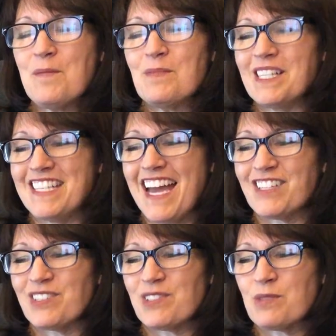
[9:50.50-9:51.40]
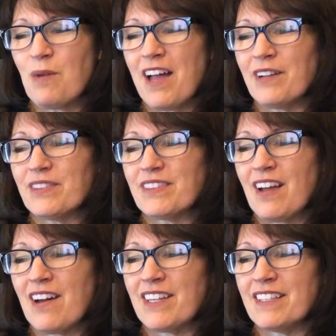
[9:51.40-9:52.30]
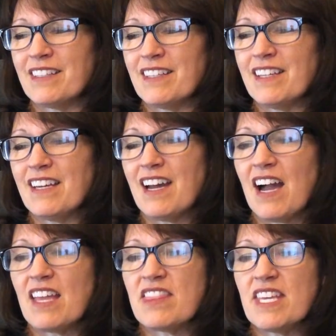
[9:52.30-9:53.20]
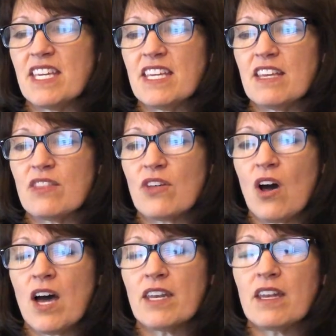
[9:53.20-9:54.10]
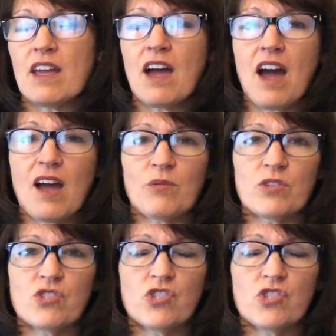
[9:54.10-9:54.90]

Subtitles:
But Dad just smiled and nodded. I think he thought I was